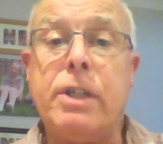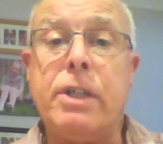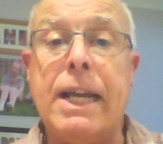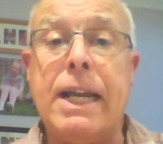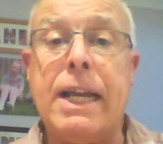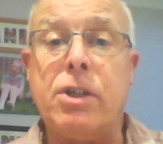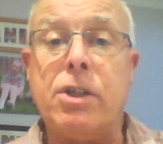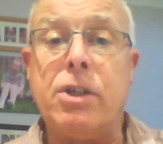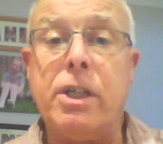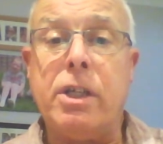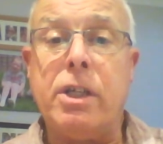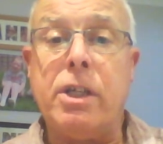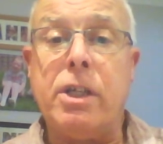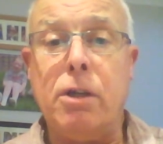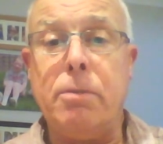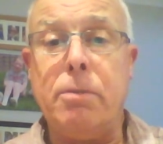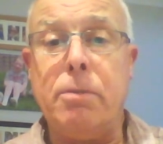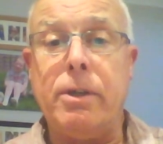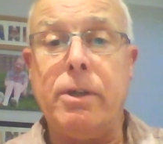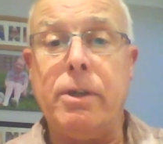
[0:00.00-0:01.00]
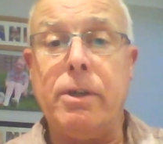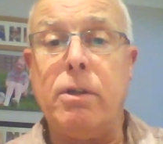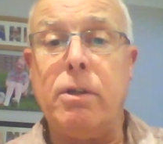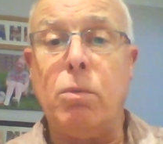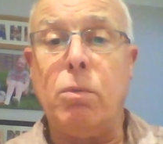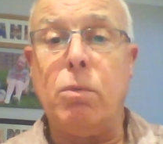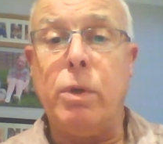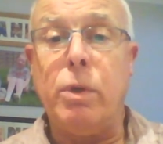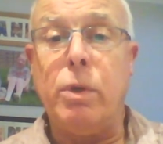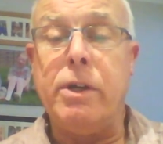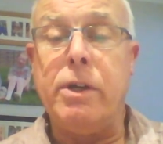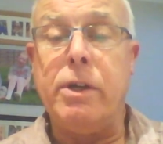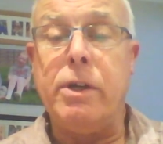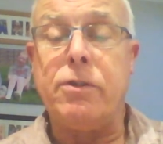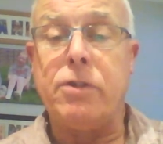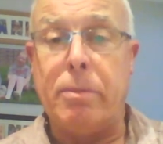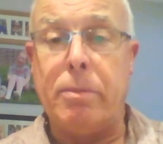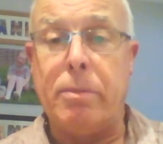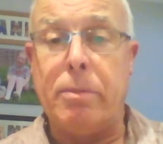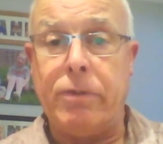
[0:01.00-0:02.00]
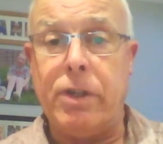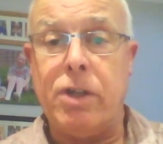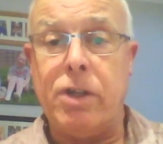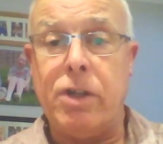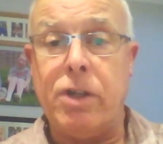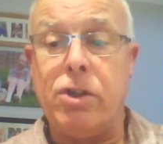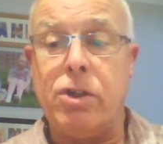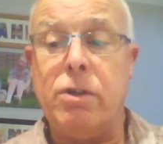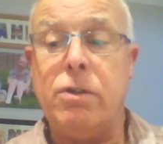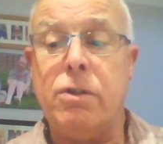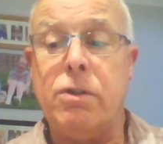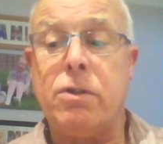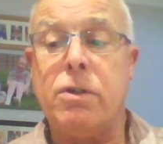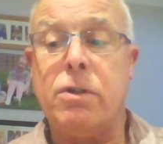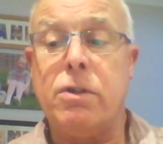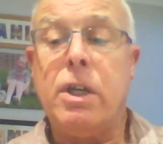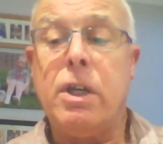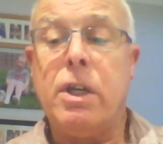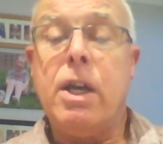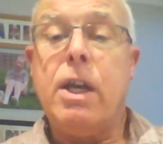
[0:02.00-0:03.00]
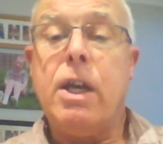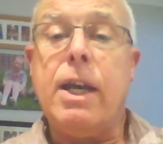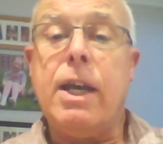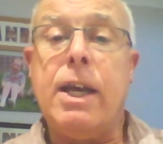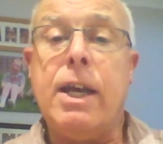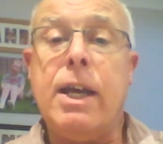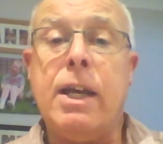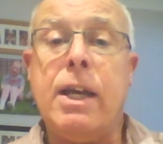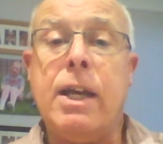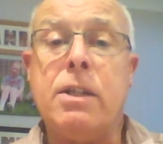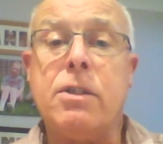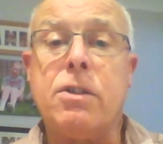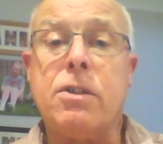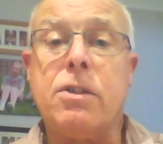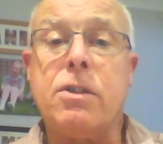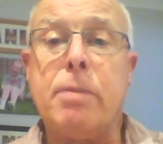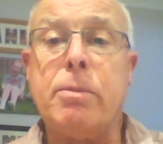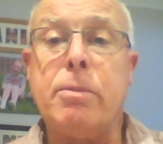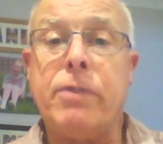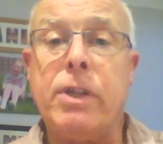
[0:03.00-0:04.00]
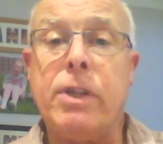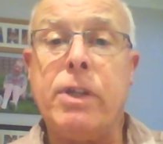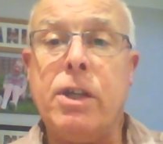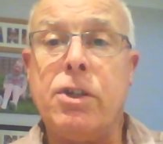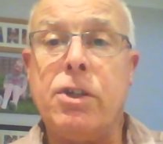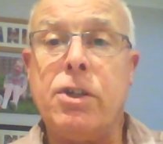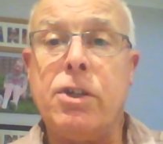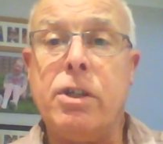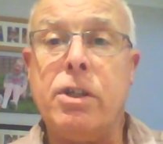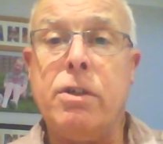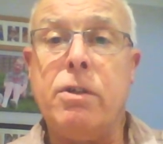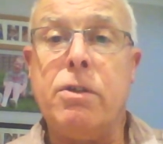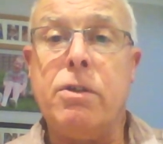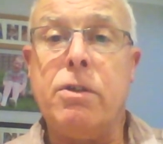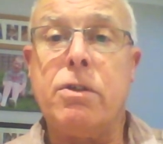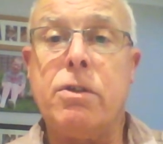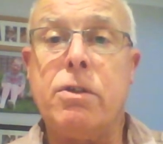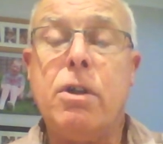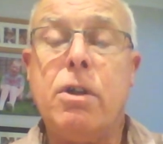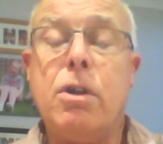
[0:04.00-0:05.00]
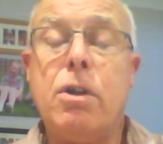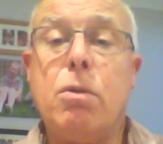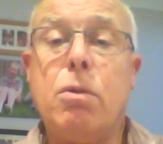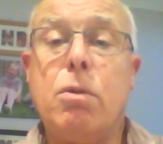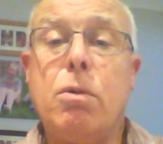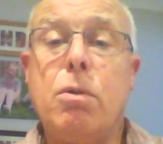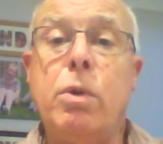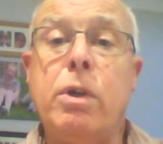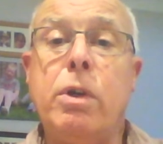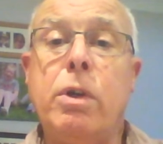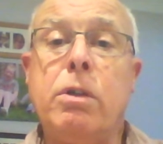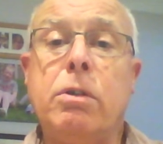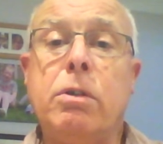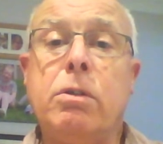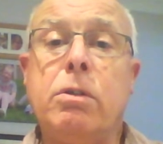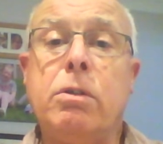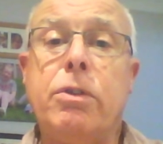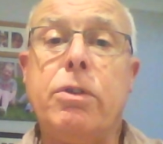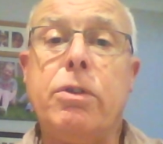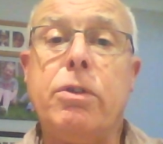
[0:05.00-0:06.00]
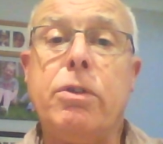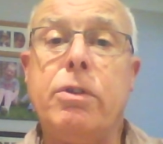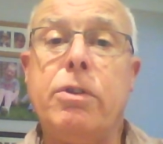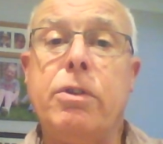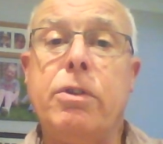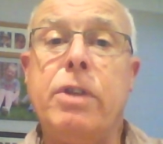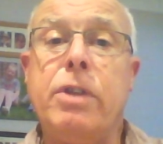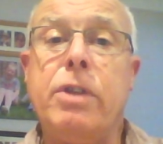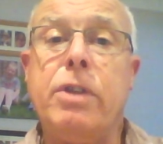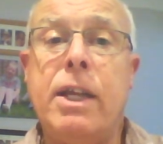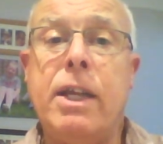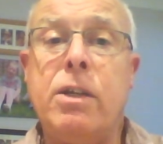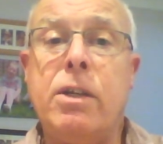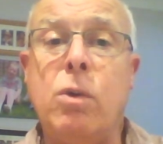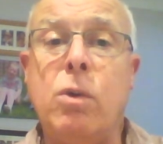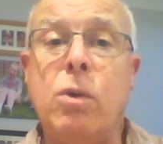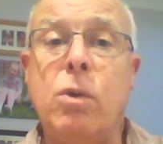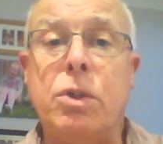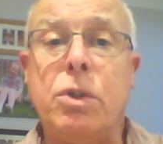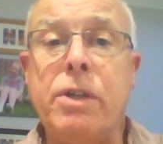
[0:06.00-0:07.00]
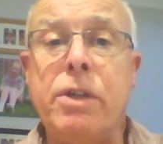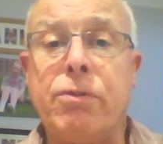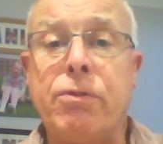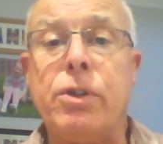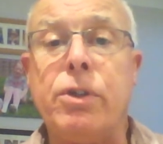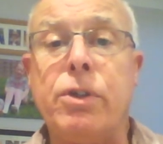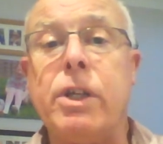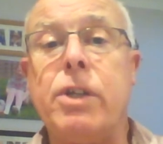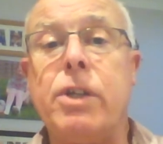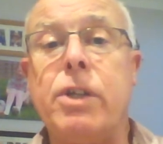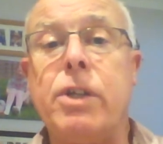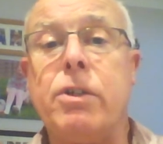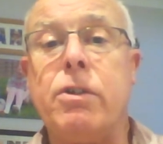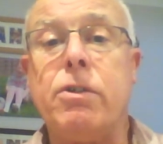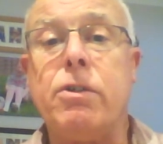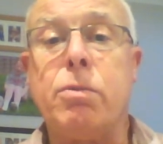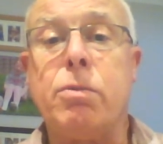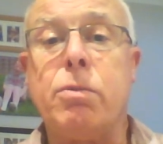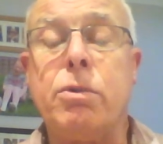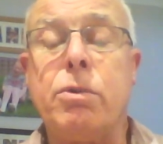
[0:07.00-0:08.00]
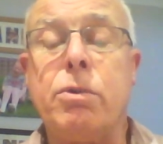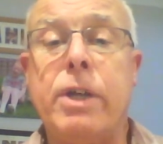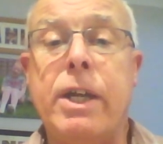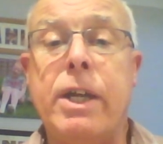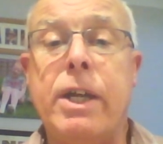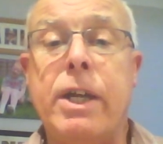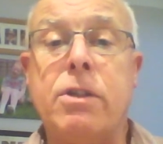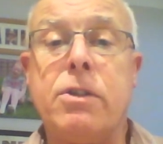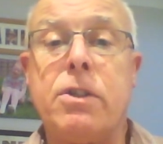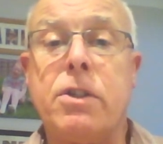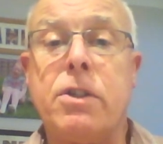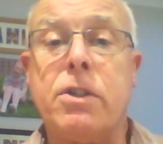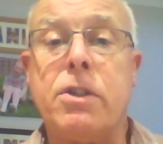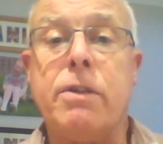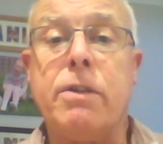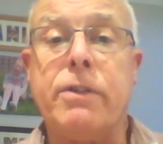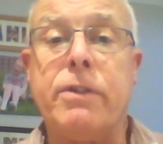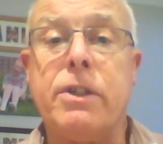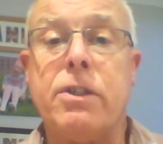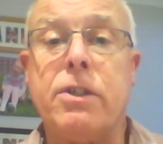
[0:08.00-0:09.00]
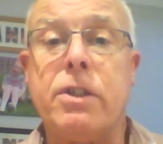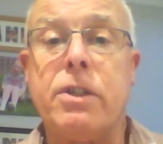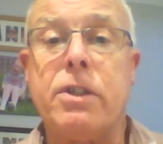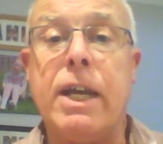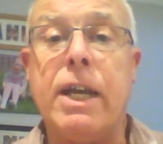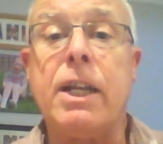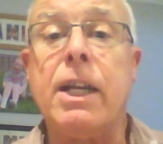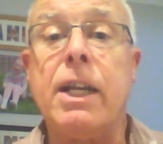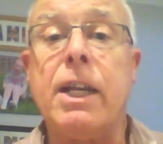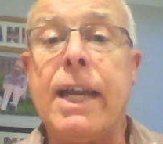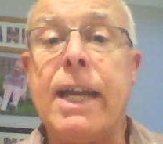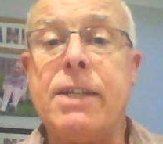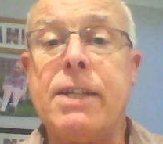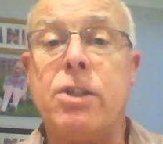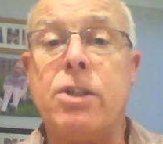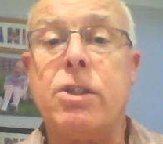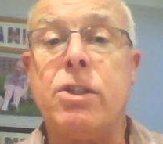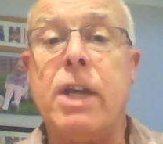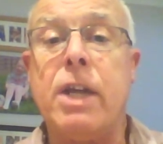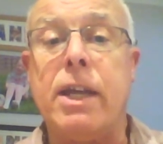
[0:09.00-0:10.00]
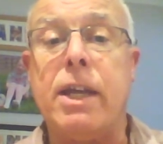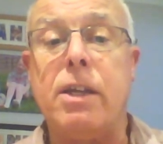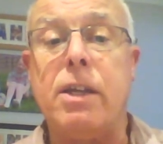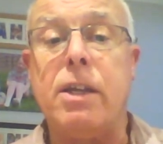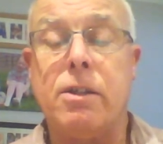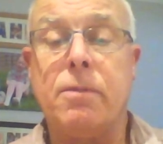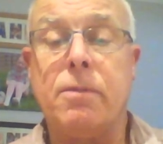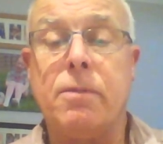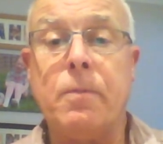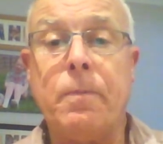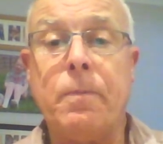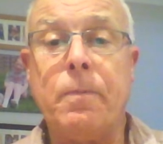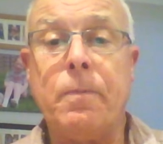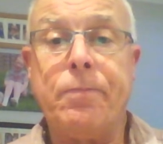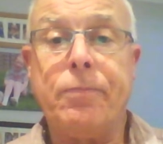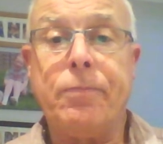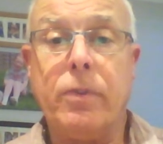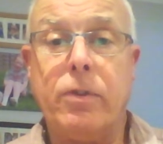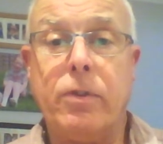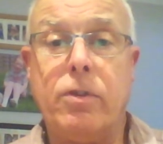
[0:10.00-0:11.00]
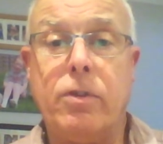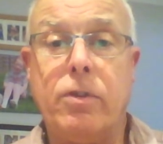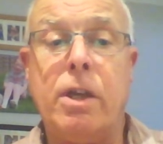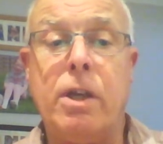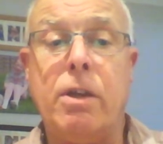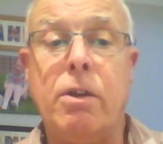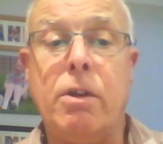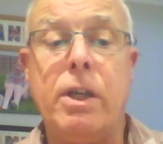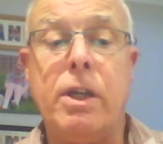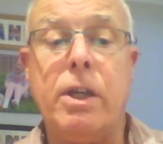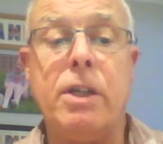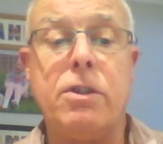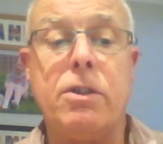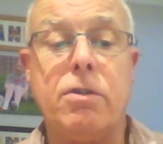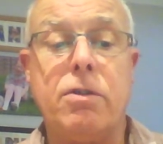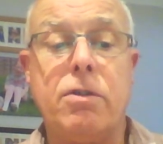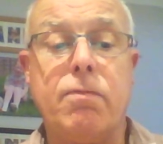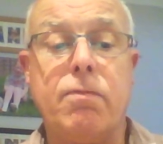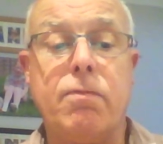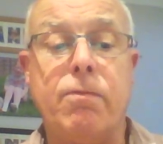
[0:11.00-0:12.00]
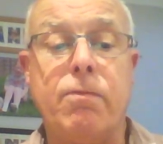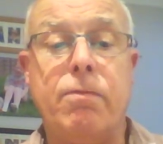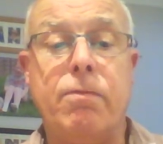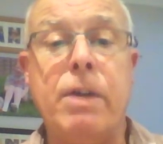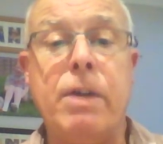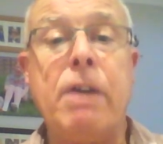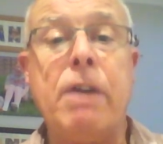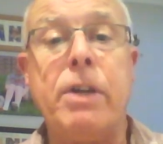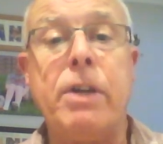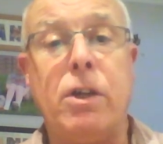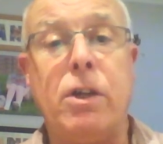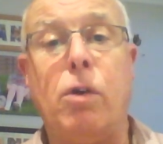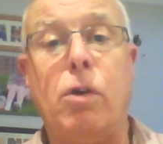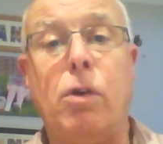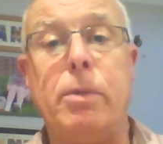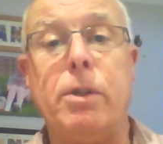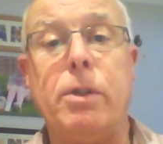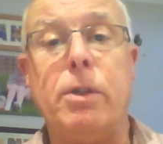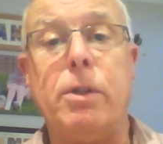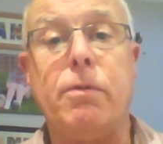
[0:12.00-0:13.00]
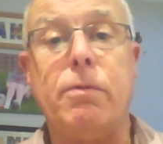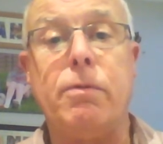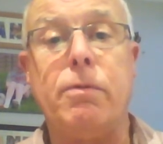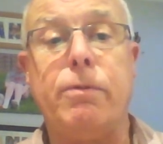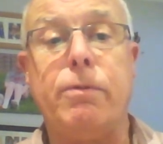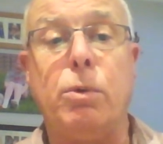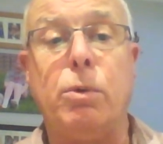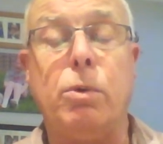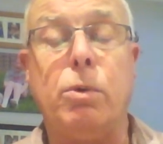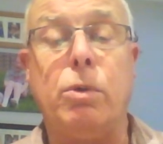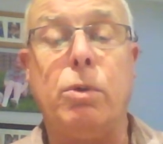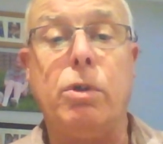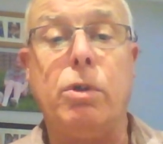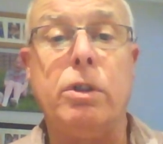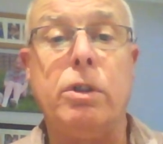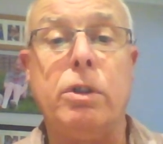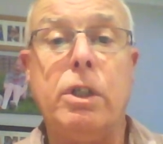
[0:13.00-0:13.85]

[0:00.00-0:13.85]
actually coping with some of the issues, and some of the issues will then, or different issues will then surface at a later date. So it's very common for